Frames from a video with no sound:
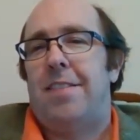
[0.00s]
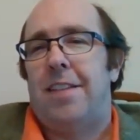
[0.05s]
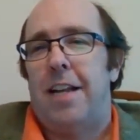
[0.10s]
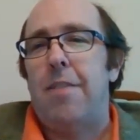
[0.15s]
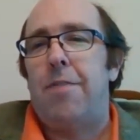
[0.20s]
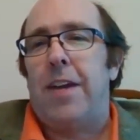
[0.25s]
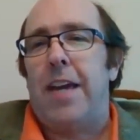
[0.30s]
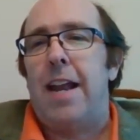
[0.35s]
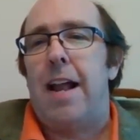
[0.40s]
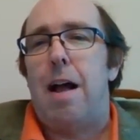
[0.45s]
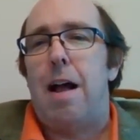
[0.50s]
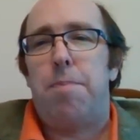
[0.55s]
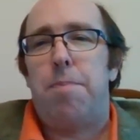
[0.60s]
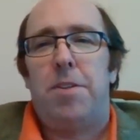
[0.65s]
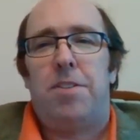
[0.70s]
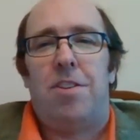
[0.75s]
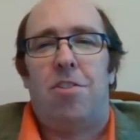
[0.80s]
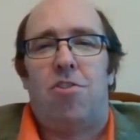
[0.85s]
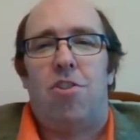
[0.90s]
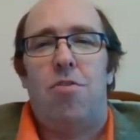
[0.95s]
significant
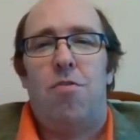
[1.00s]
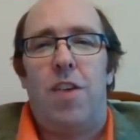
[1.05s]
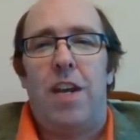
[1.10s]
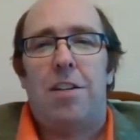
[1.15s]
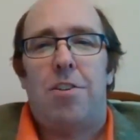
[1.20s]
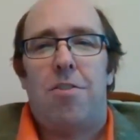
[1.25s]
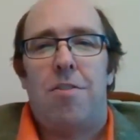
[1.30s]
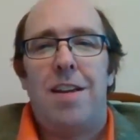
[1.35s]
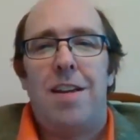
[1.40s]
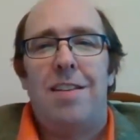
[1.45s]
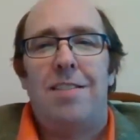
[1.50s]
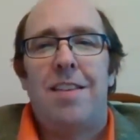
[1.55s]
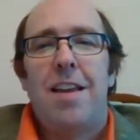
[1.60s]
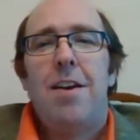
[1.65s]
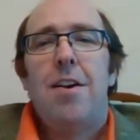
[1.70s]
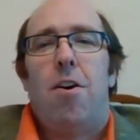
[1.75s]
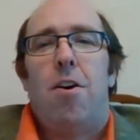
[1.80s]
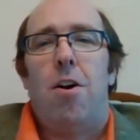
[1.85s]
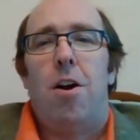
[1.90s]
opposition victories,